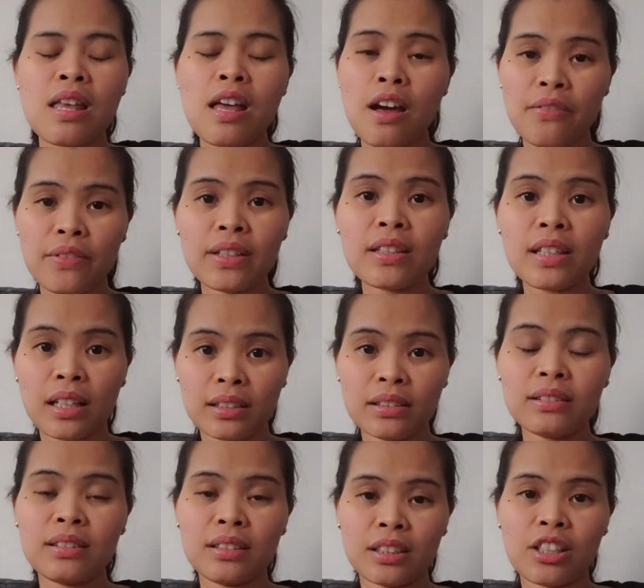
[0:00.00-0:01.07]
having that
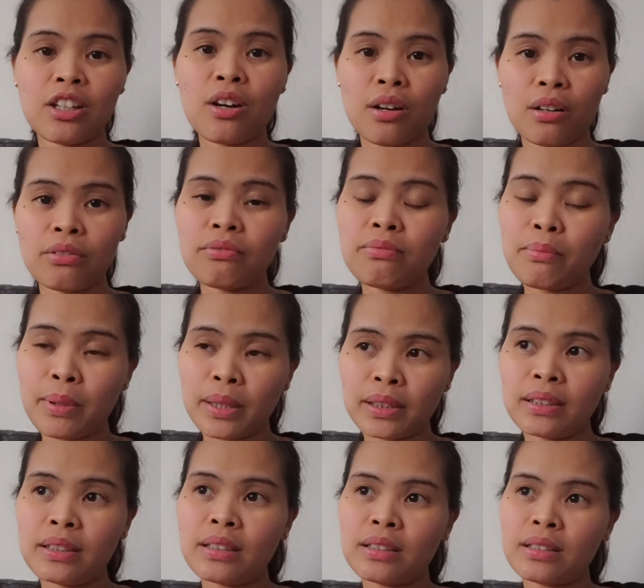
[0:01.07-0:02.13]
cough,
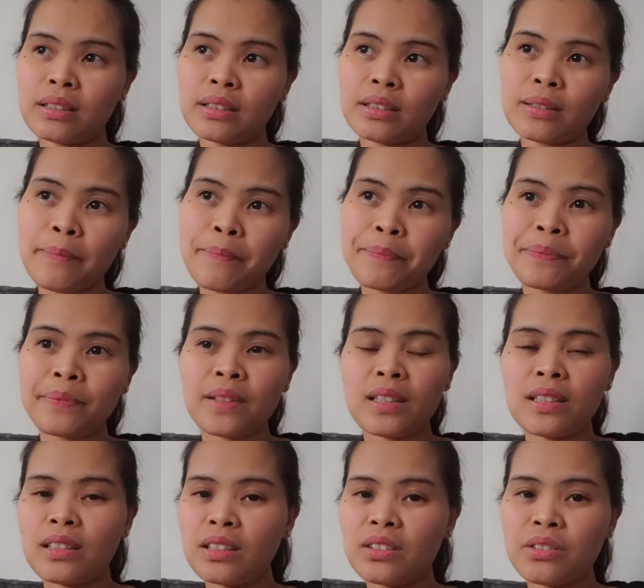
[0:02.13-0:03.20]
but
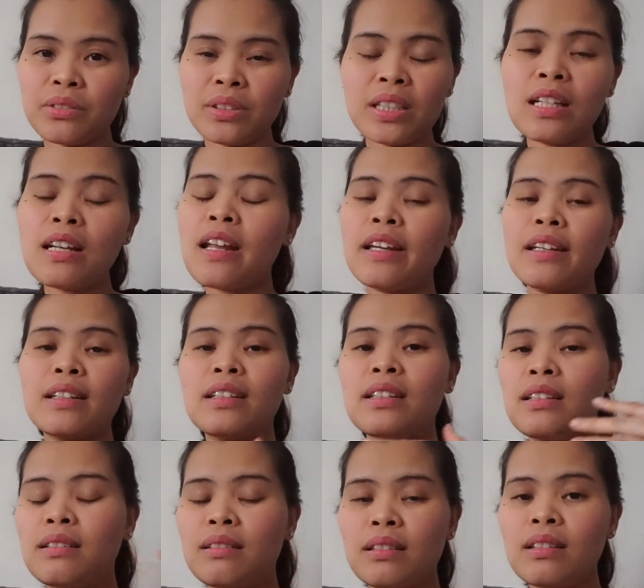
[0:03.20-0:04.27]
not really like
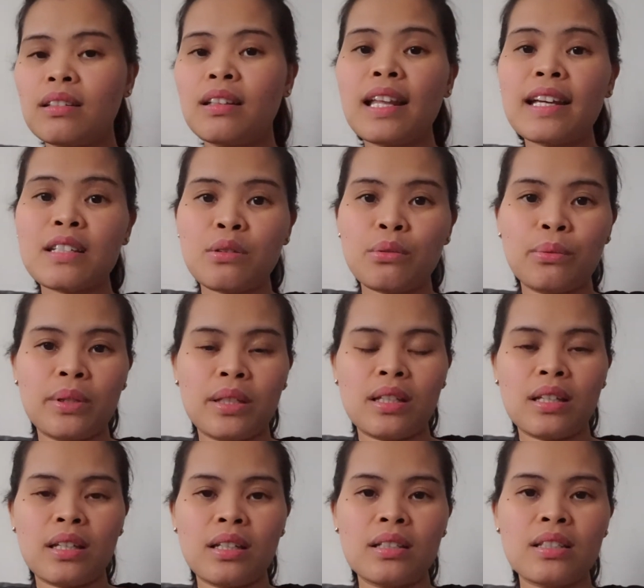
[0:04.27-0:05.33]
last
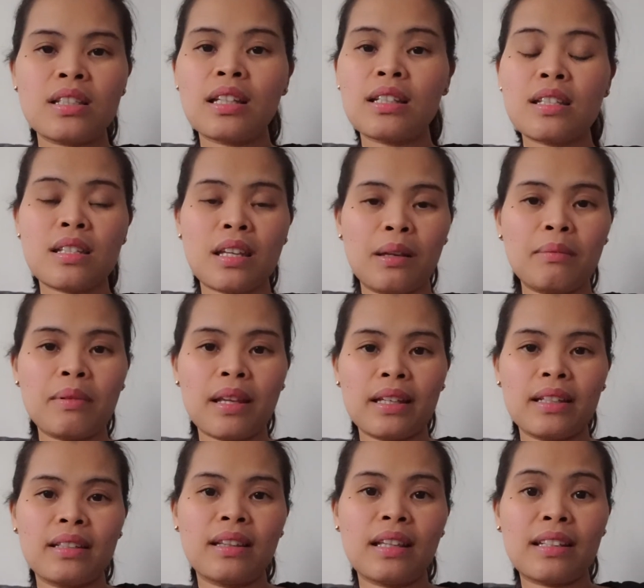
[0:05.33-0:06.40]
week. It's not same
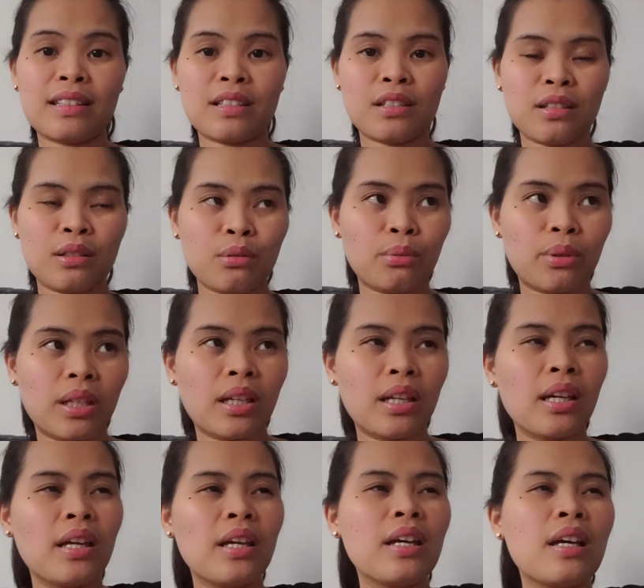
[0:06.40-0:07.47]
like last week.
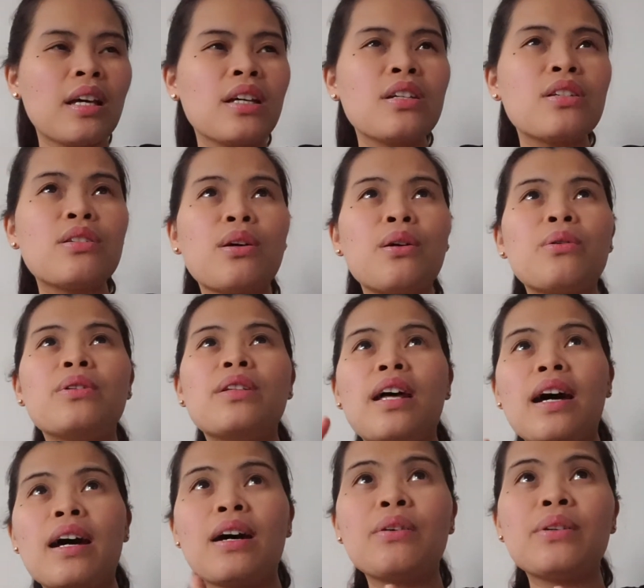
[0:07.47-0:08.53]
So
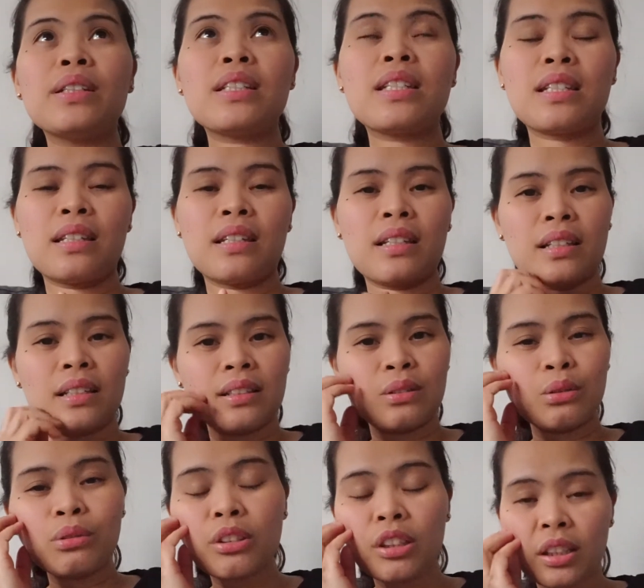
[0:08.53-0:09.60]
now, it's 2
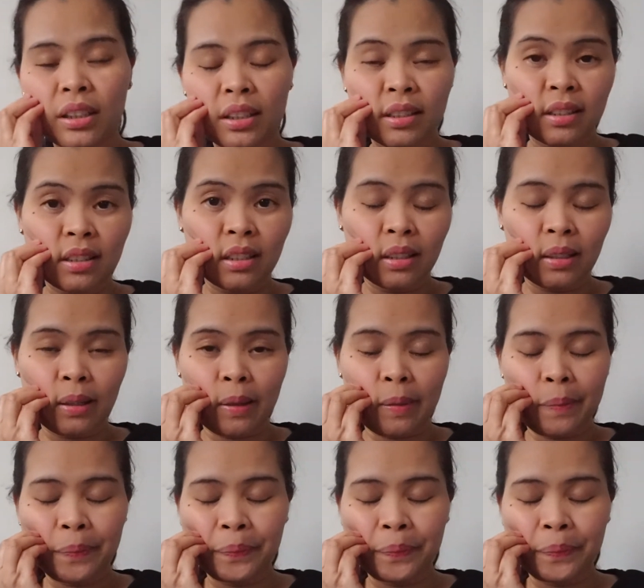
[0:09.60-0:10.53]
o'clock in the